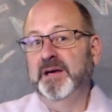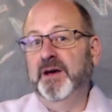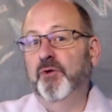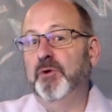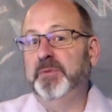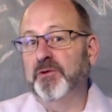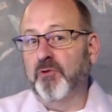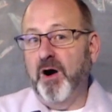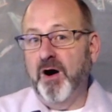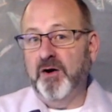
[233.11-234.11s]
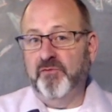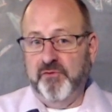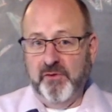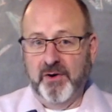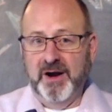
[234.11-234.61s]
It would be wrong
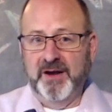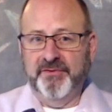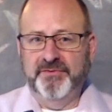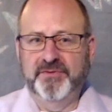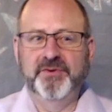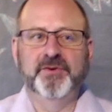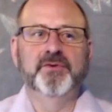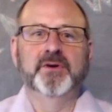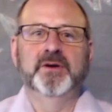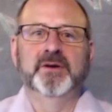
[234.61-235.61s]
for us to